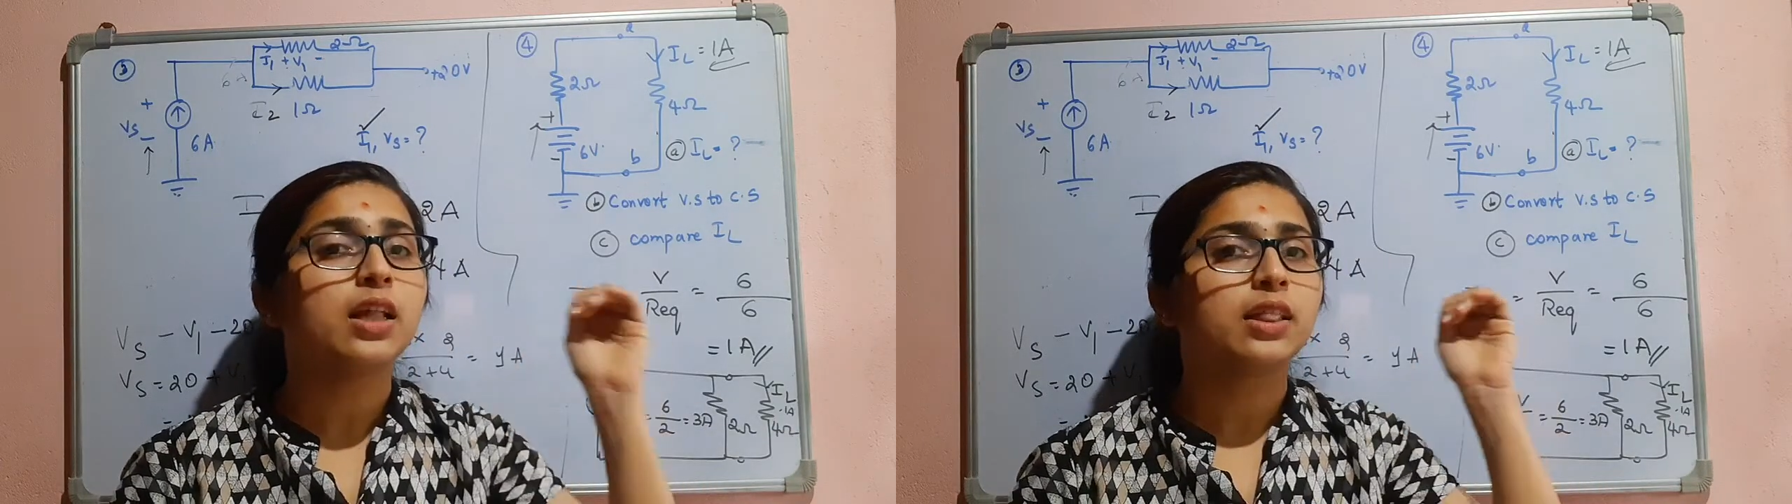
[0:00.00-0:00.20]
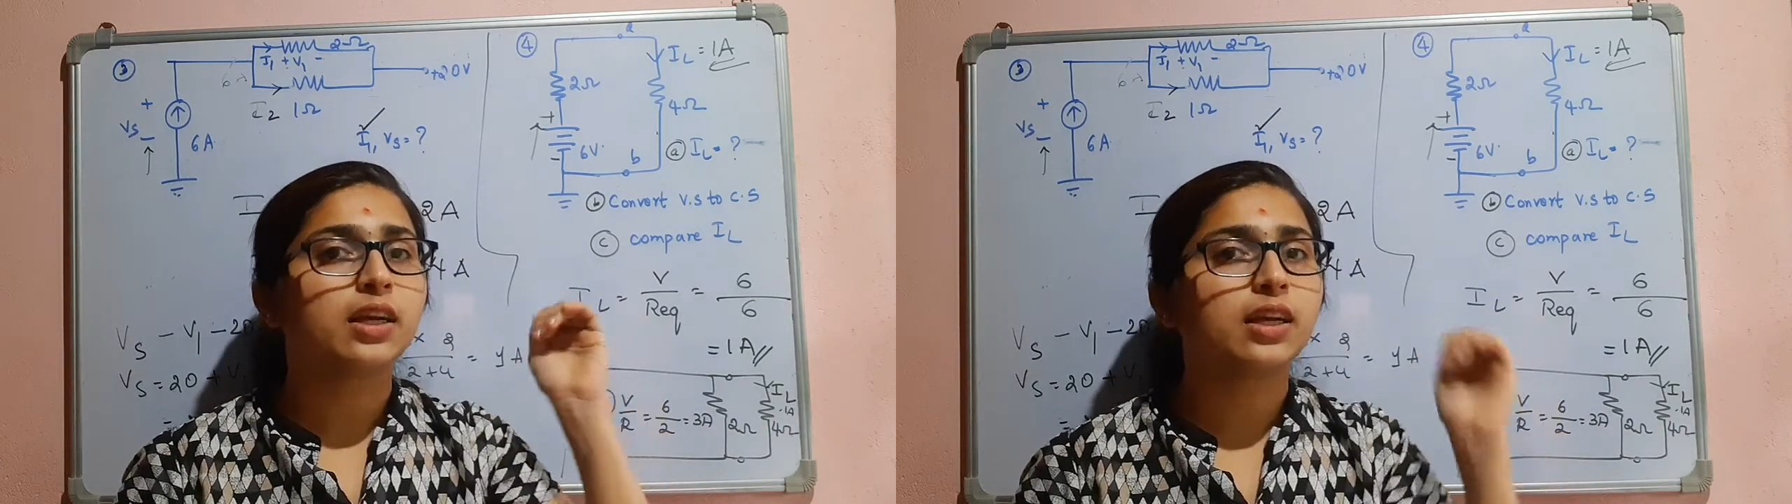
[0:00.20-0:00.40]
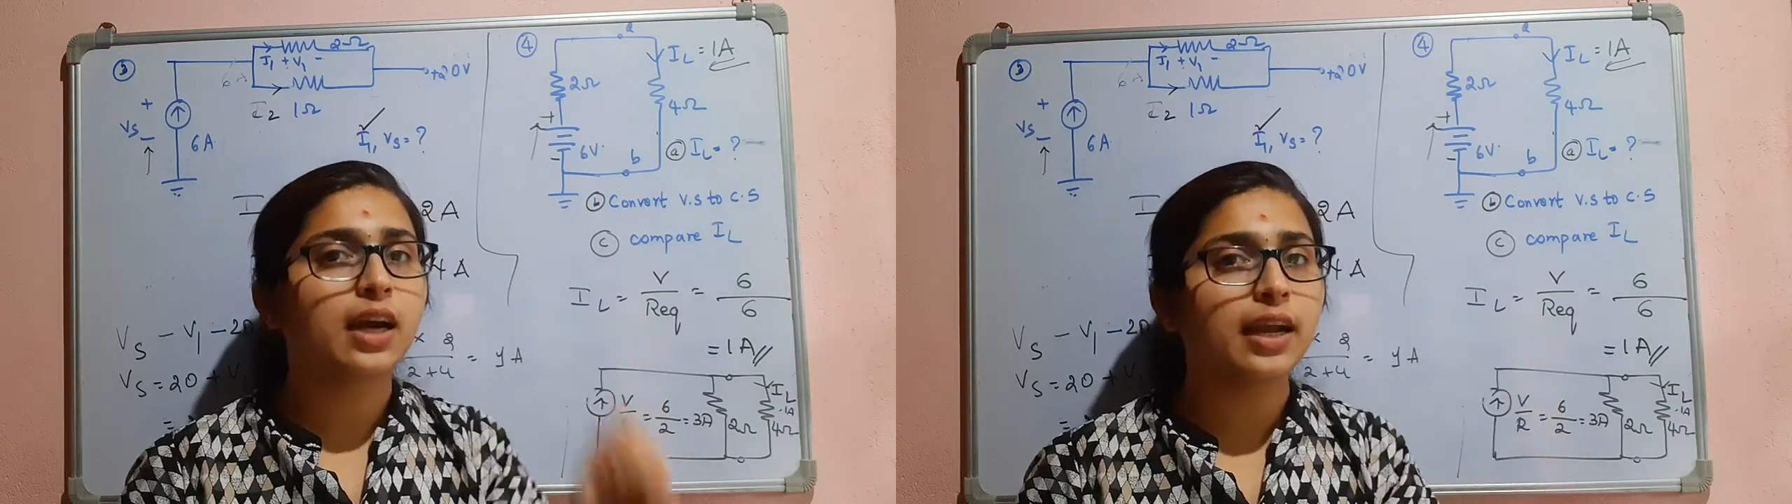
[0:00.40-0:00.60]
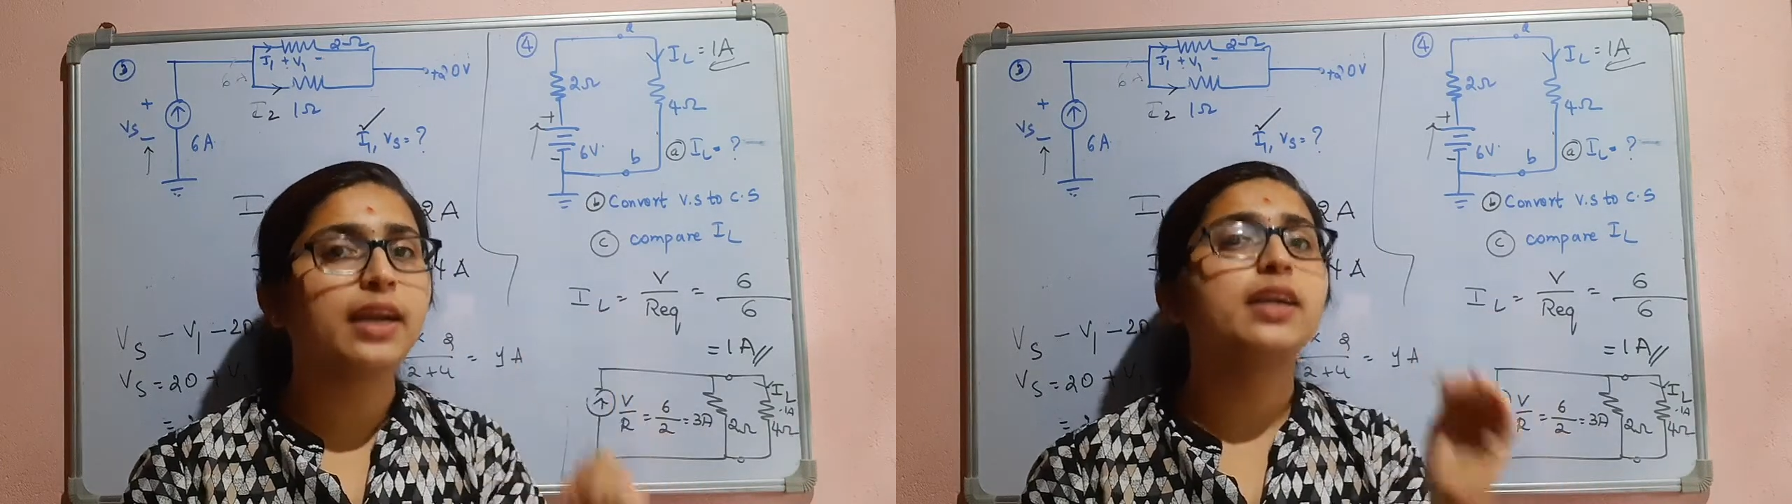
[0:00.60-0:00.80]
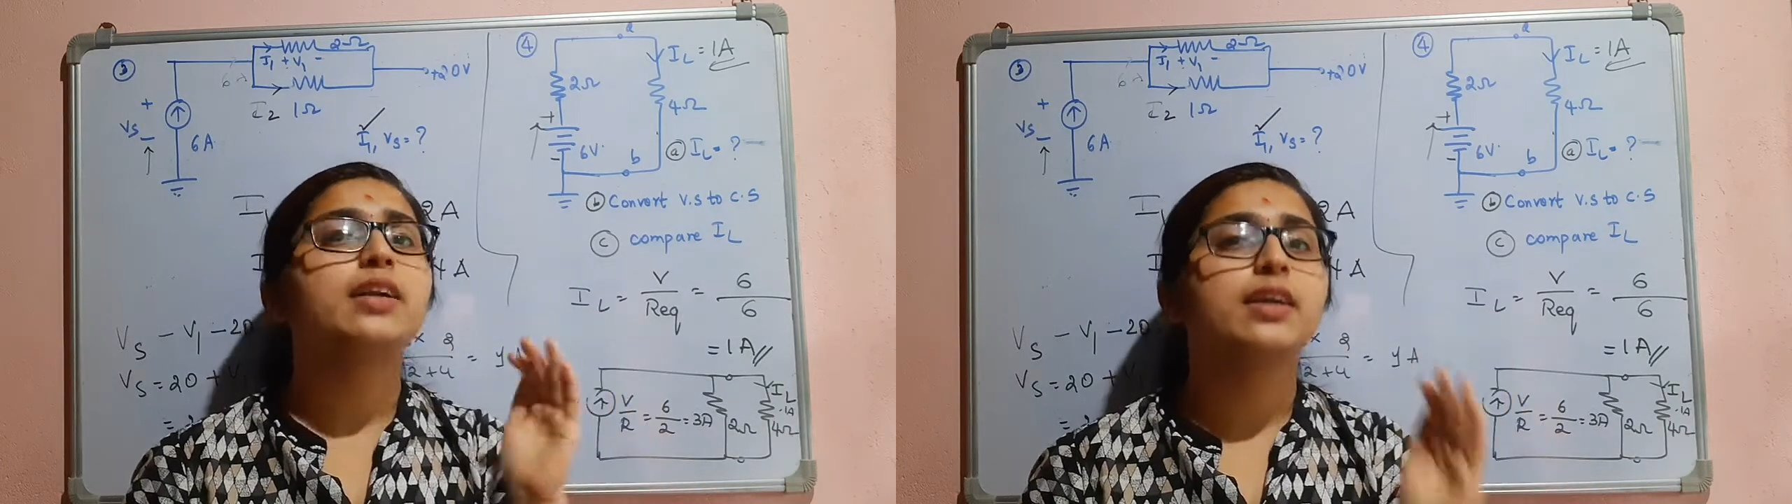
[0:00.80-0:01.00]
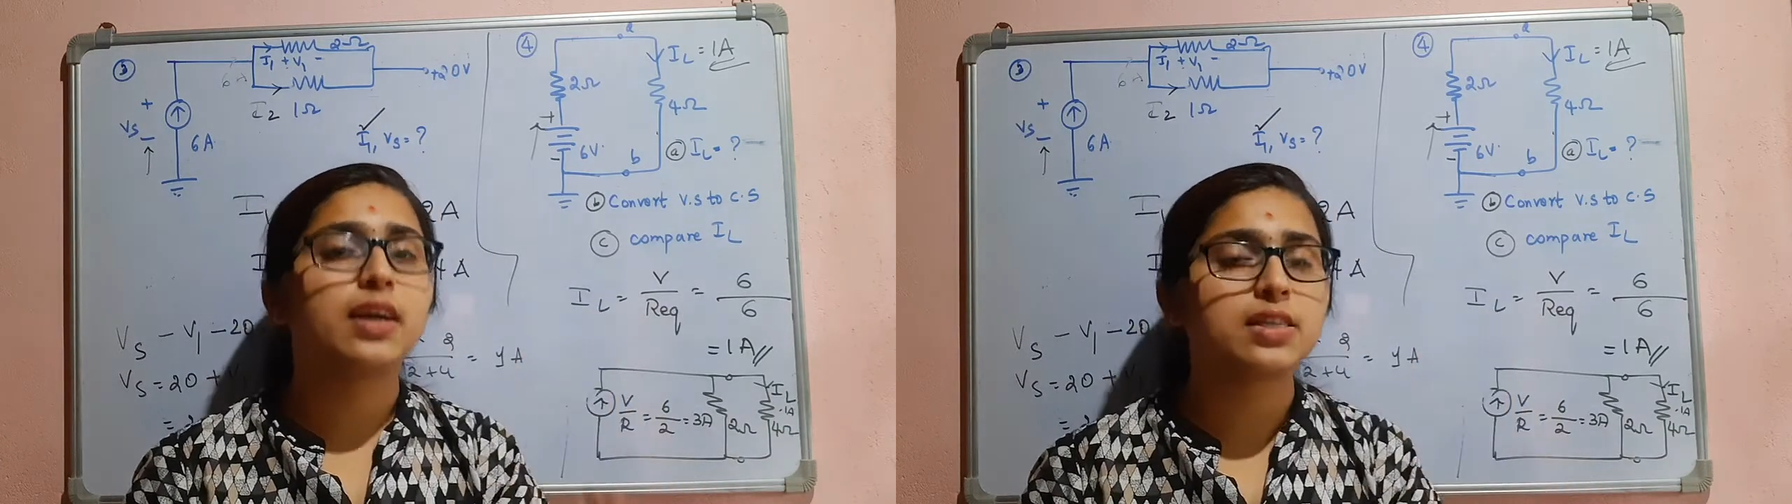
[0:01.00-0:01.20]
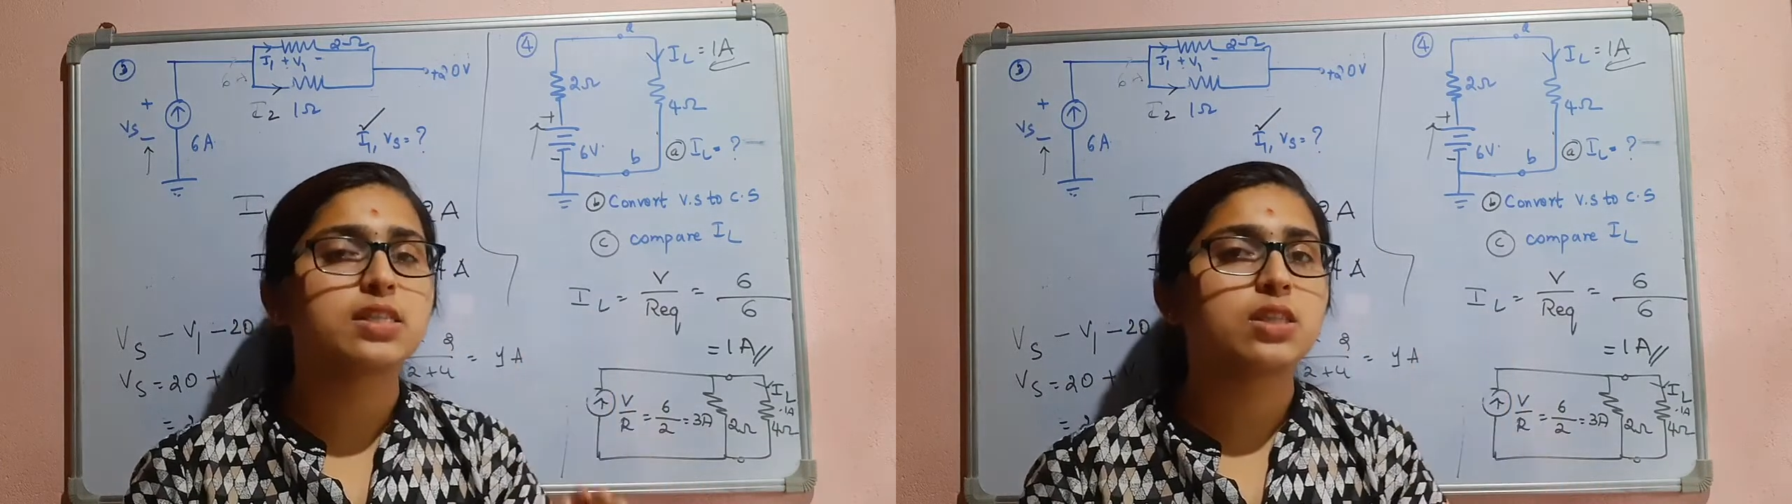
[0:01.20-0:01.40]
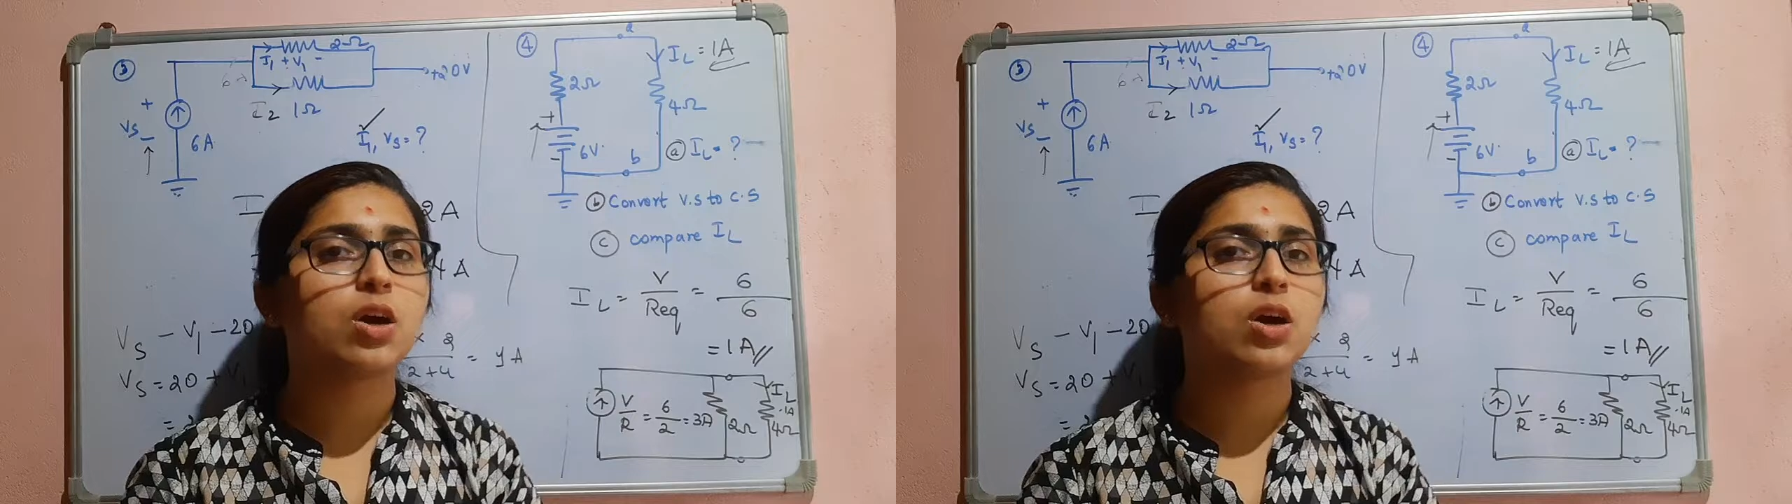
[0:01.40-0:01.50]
the current does